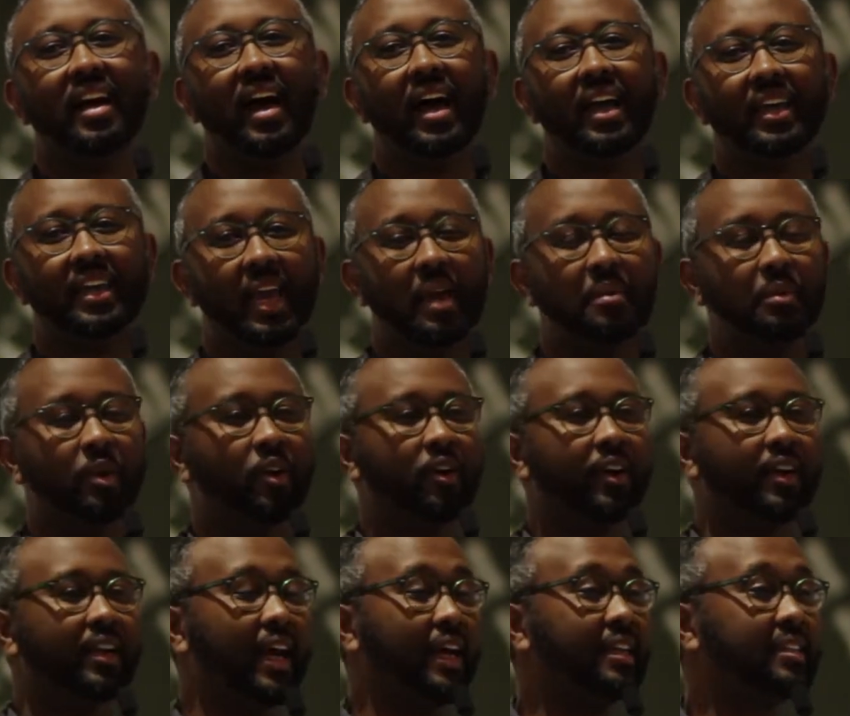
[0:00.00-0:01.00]

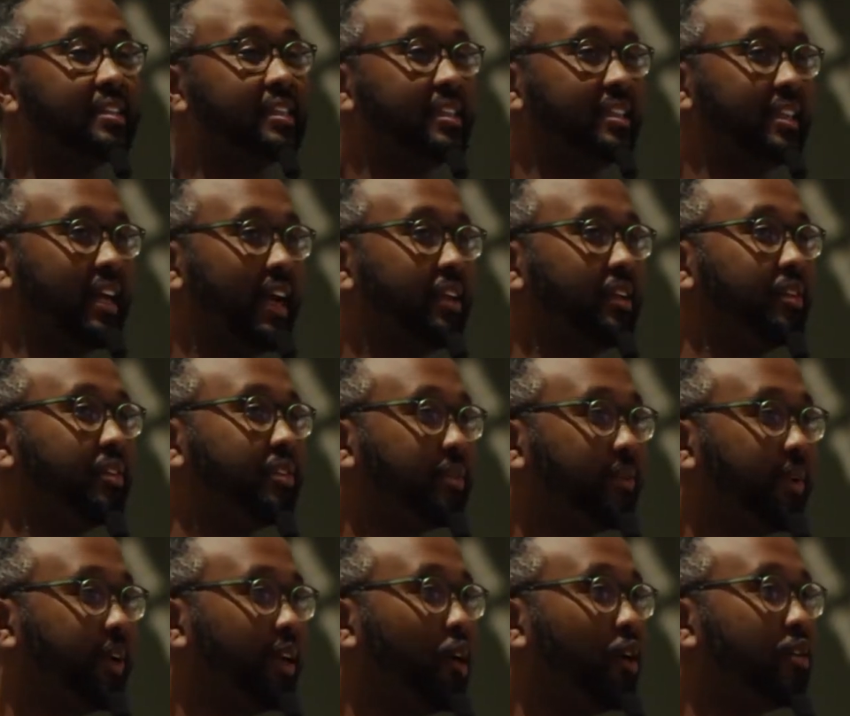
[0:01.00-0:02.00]
in
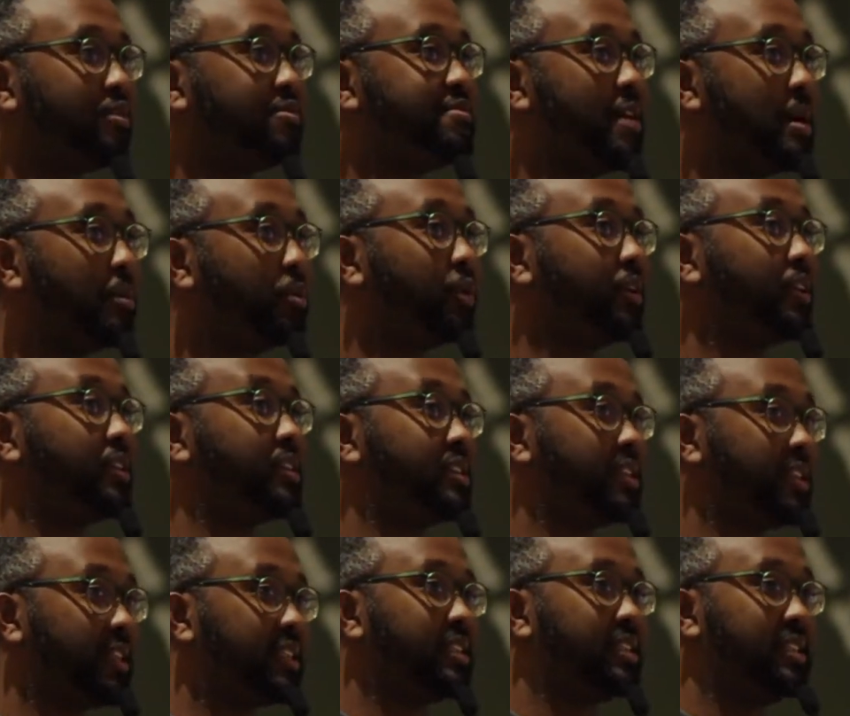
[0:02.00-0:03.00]
1993 on February the
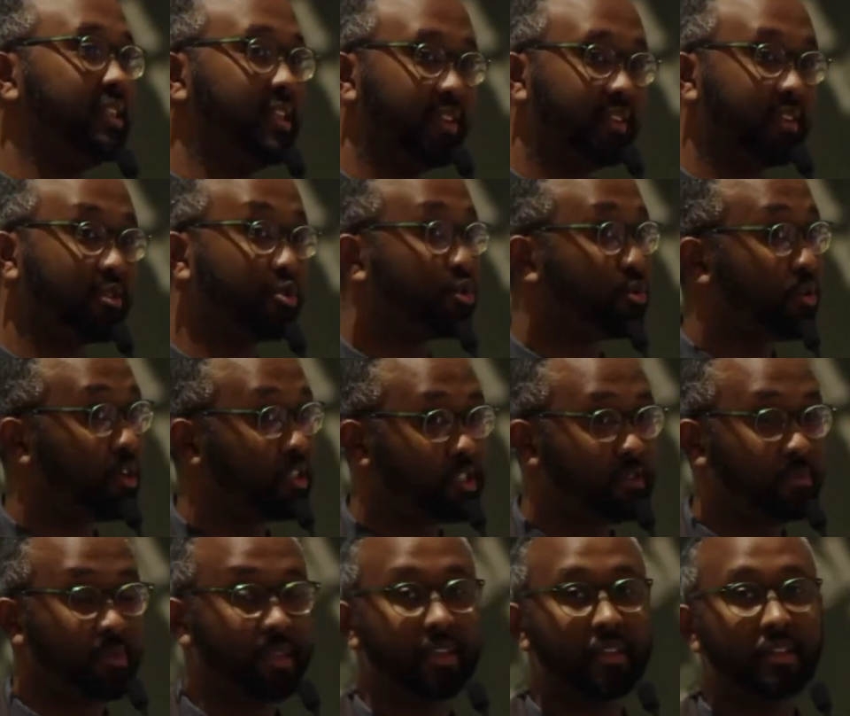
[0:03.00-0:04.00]
16th, and
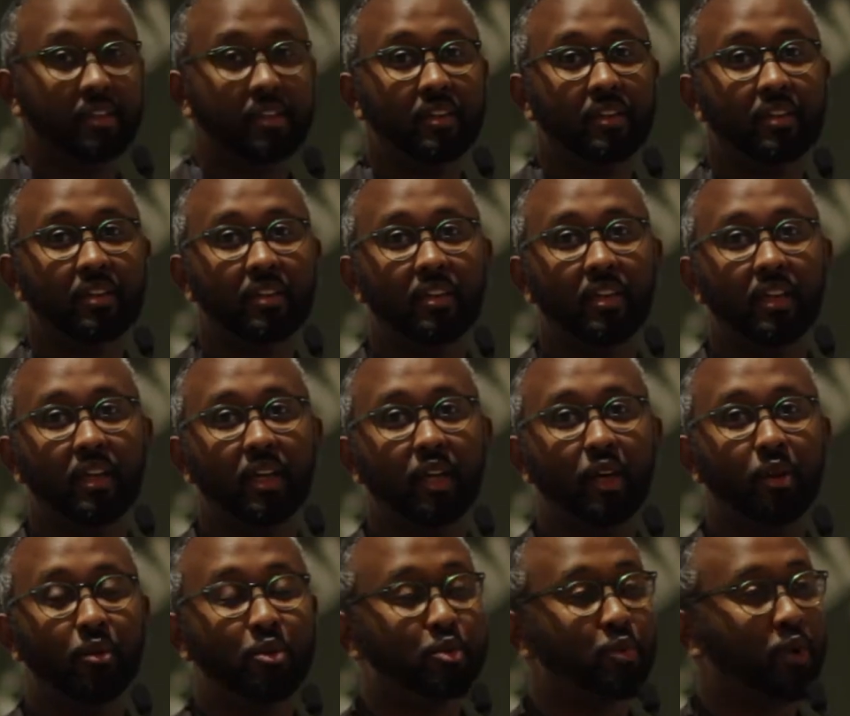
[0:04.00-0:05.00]
trust me,
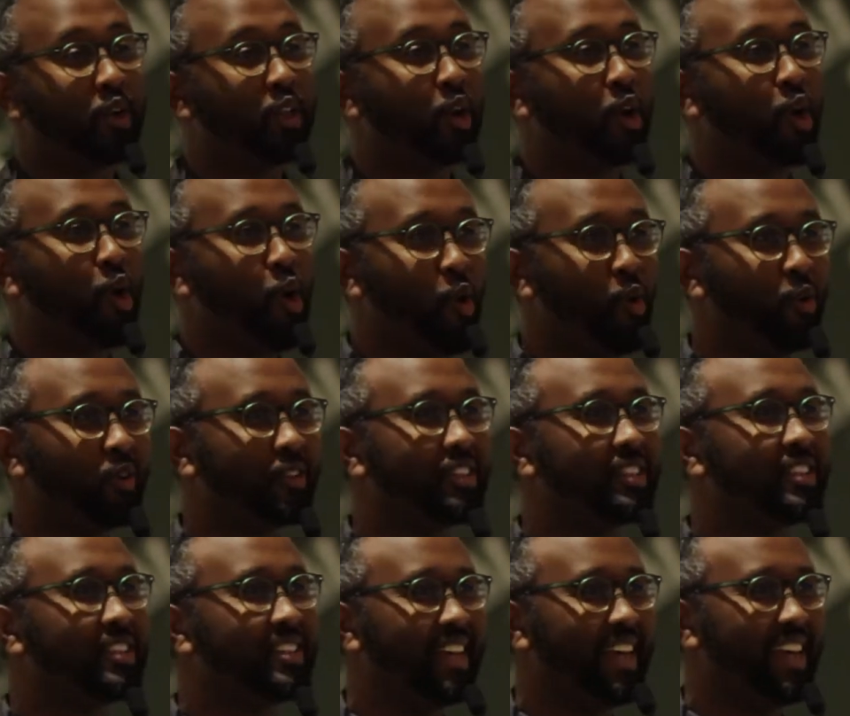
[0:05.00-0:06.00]
it was one of the
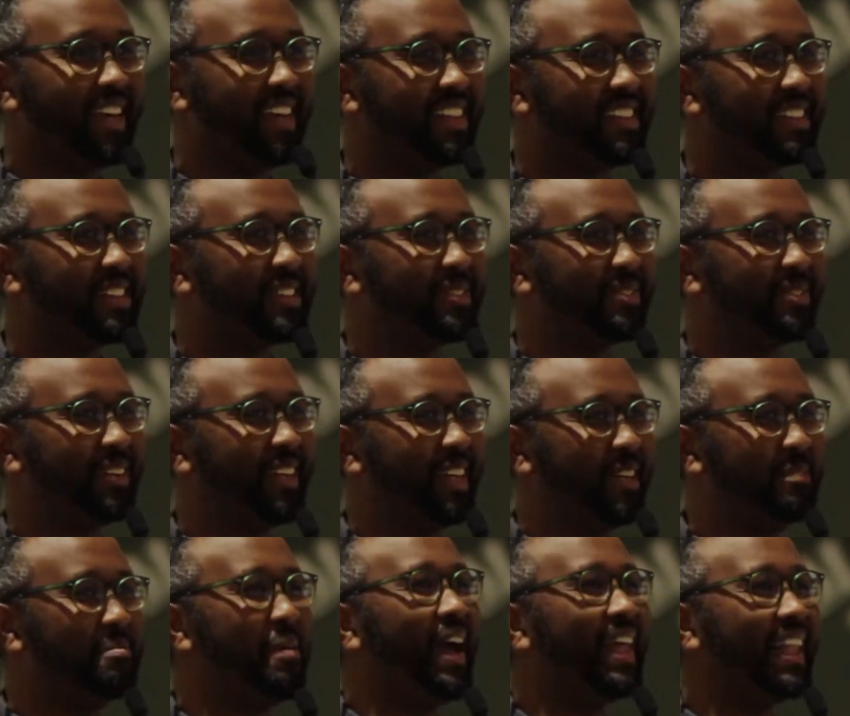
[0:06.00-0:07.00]
coldest days
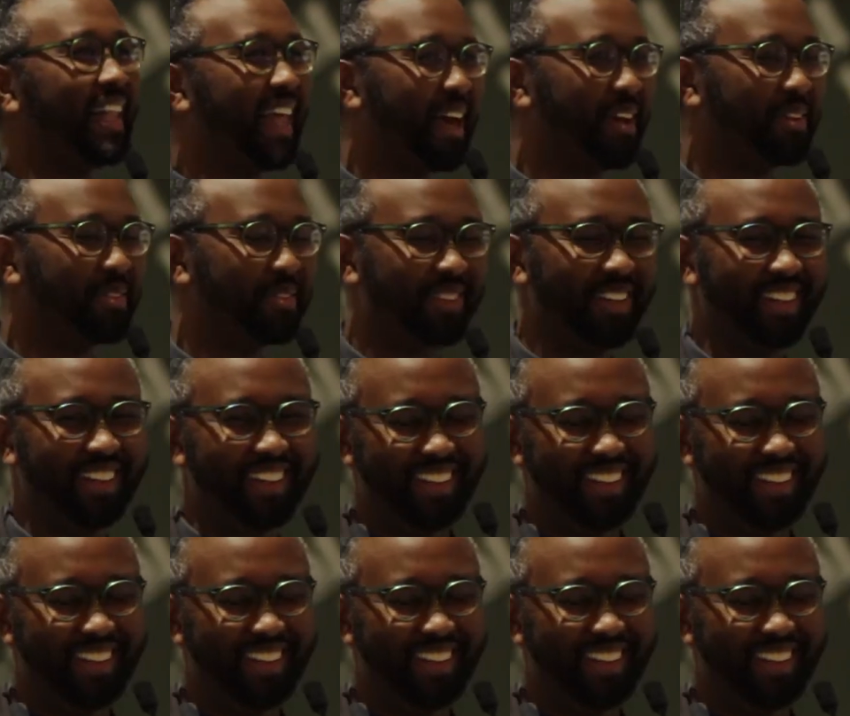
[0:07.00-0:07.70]
in my life.